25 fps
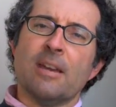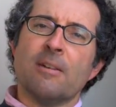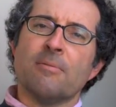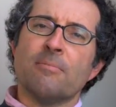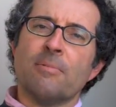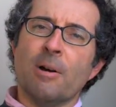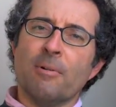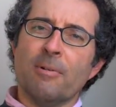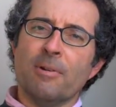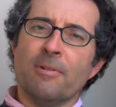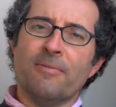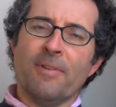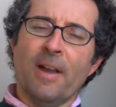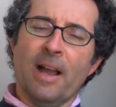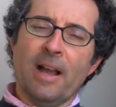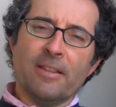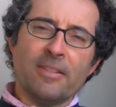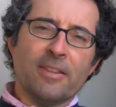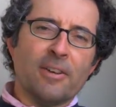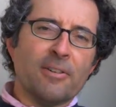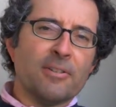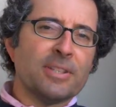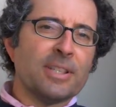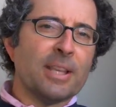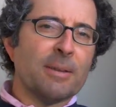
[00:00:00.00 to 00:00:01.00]
What we found
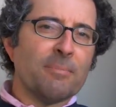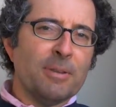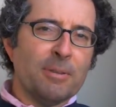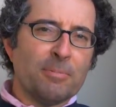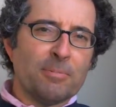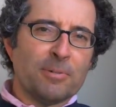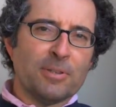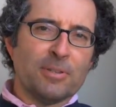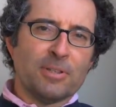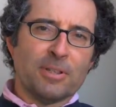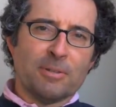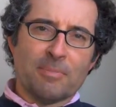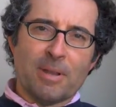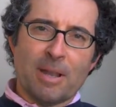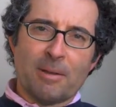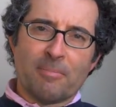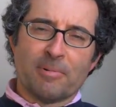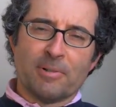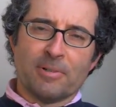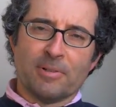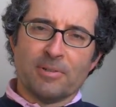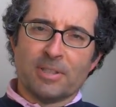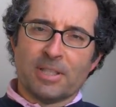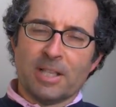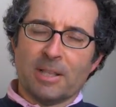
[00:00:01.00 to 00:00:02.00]
though is that people using
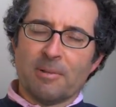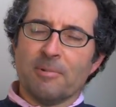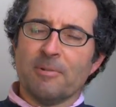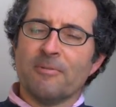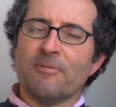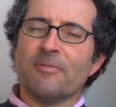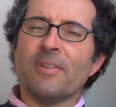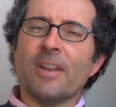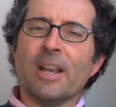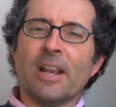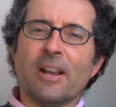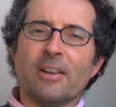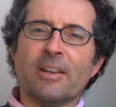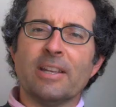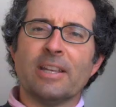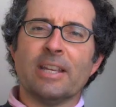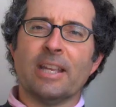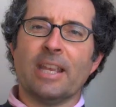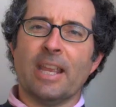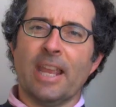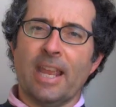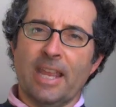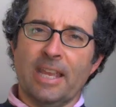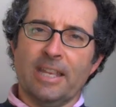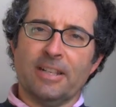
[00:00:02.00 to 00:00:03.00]
MapReduce can be very
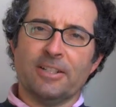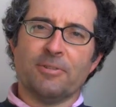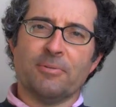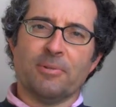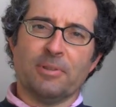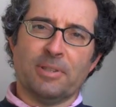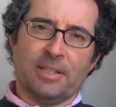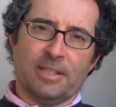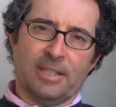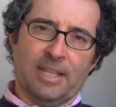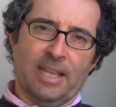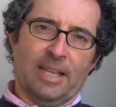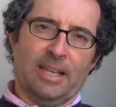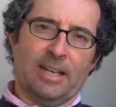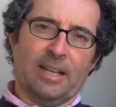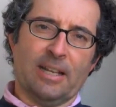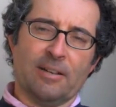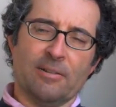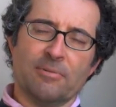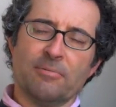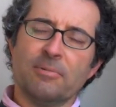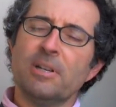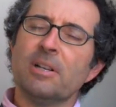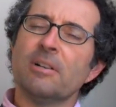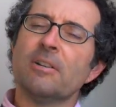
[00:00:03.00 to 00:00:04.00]
engaged with the data.
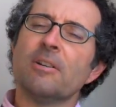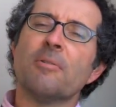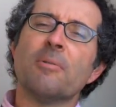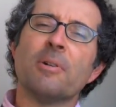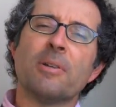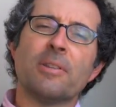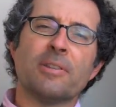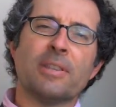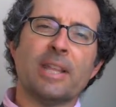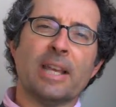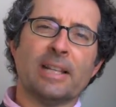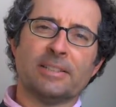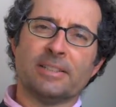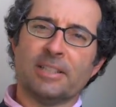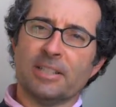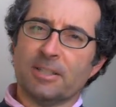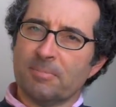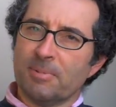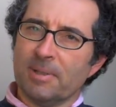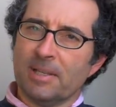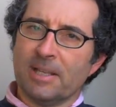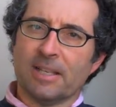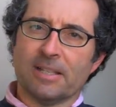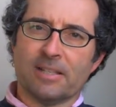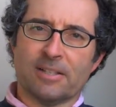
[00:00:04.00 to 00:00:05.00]
We don't know whether that's just
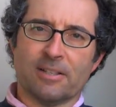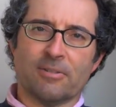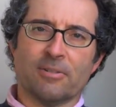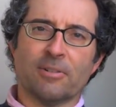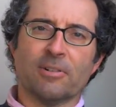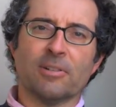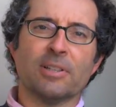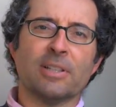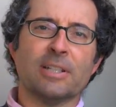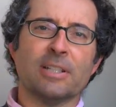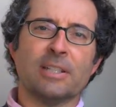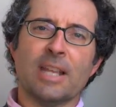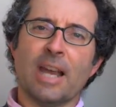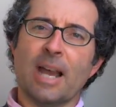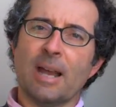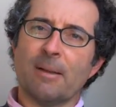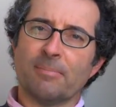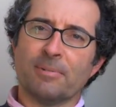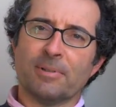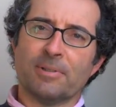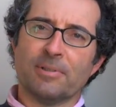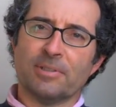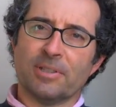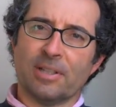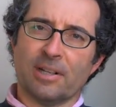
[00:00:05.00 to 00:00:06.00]
because they're early
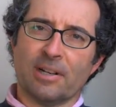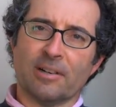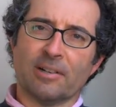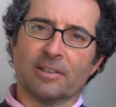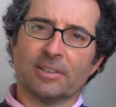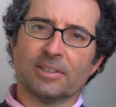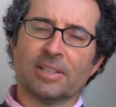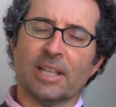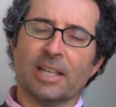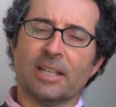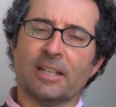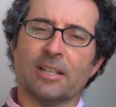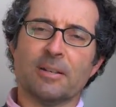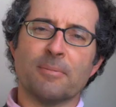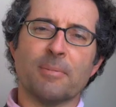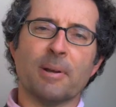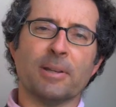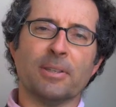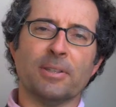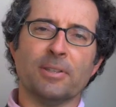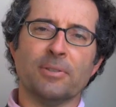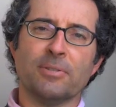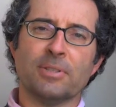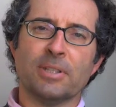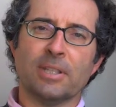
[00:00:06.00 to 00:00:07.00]
adopters and are excited about
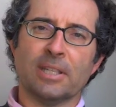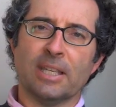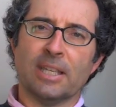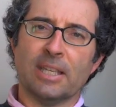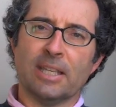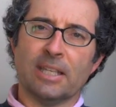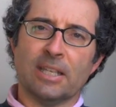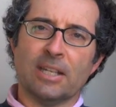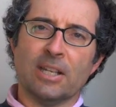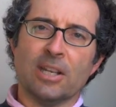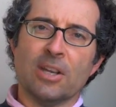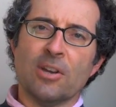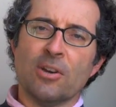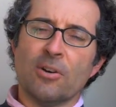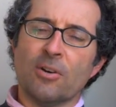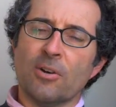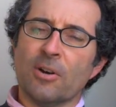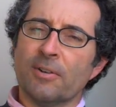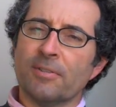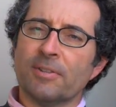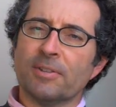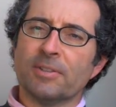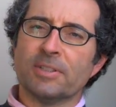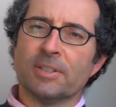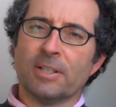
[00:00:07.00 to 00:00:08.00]
using it, or
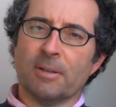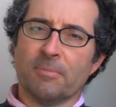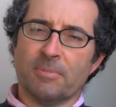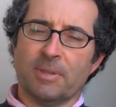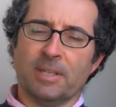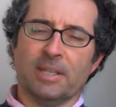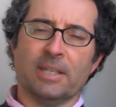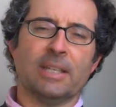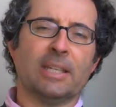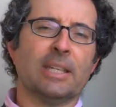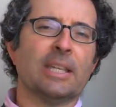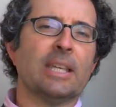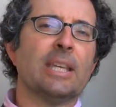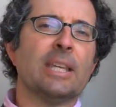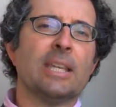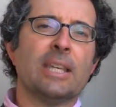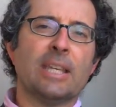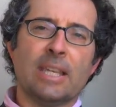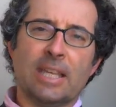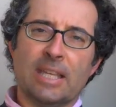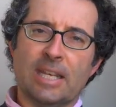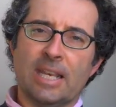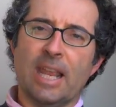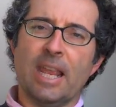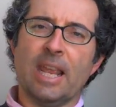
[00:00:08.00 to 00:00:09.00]
if there's something
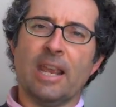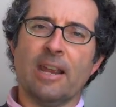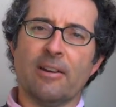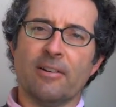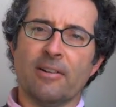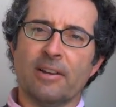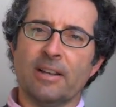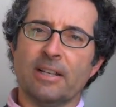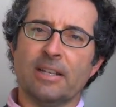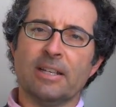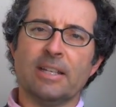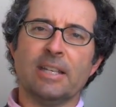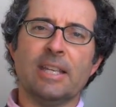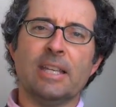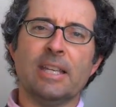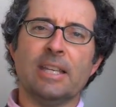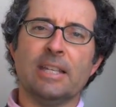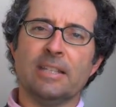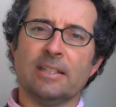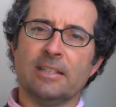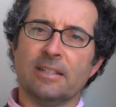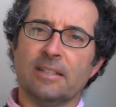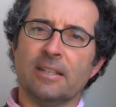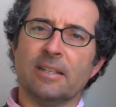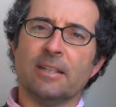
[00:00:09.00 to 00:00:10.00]
inherent in,
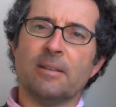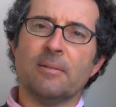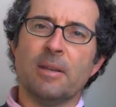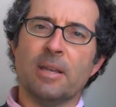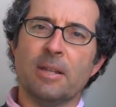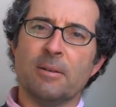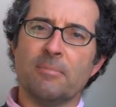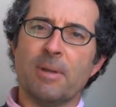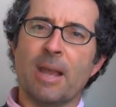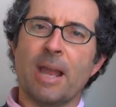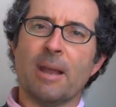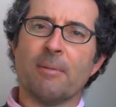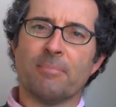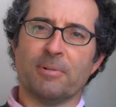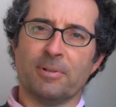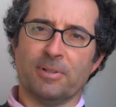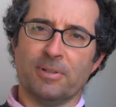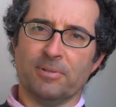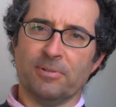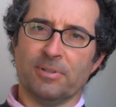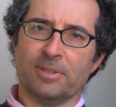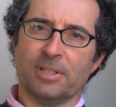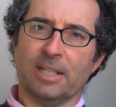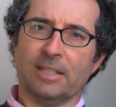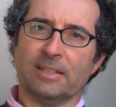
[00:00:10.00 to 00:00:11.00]
in
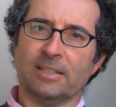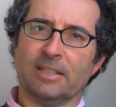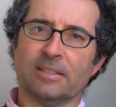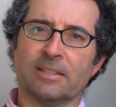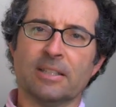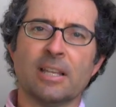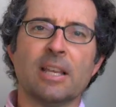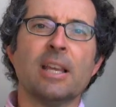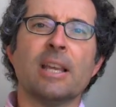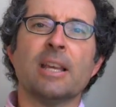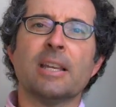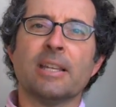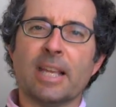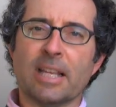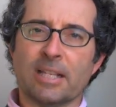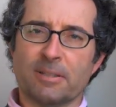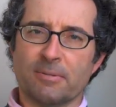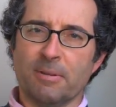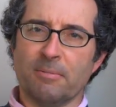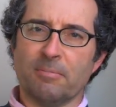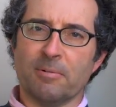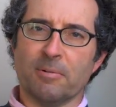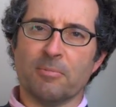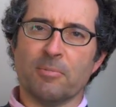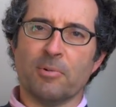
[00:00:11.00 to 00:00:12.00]
MapReduce that just gets
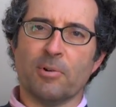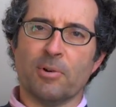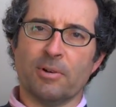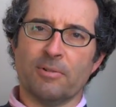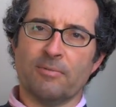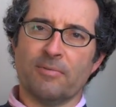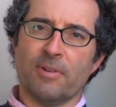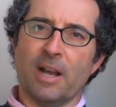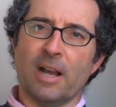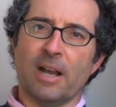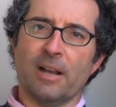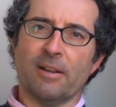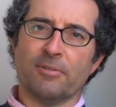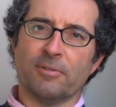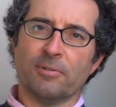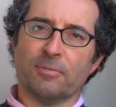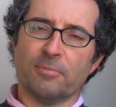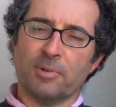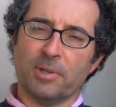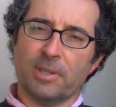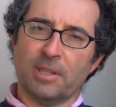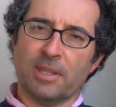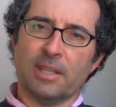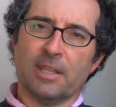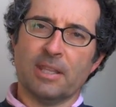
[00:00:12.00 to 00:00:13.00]
people more involved
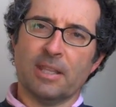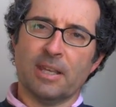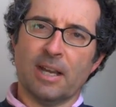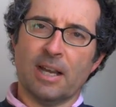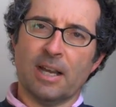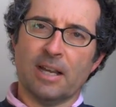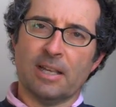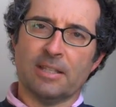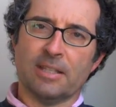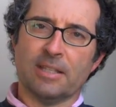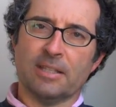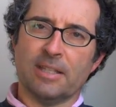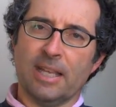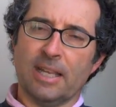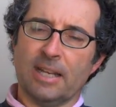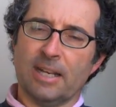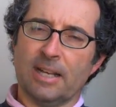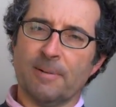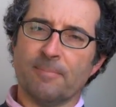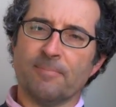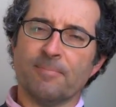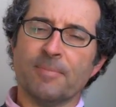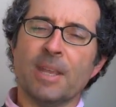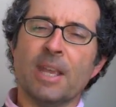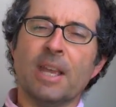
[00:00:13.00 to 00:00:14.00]
with uh, the
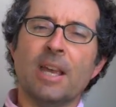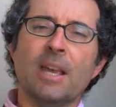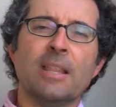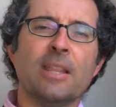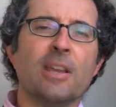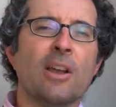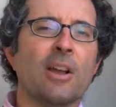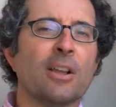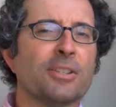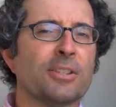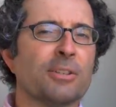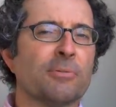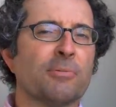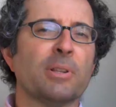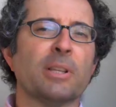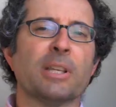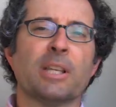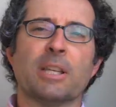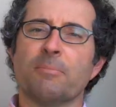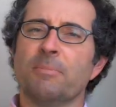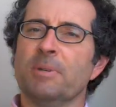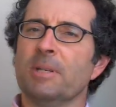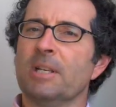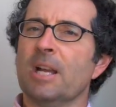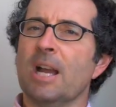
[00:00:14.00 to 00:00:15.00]
data. They also really
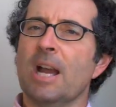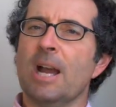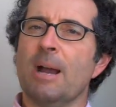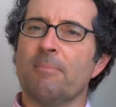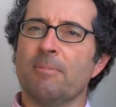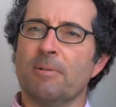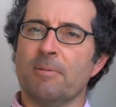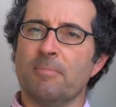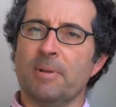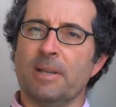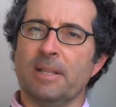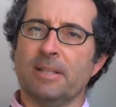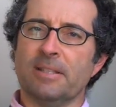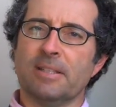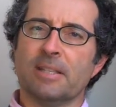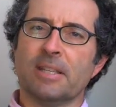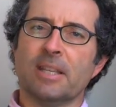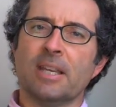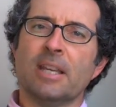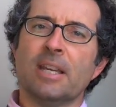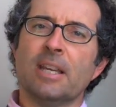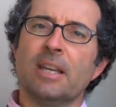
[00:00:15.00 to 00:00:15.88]
can be complements.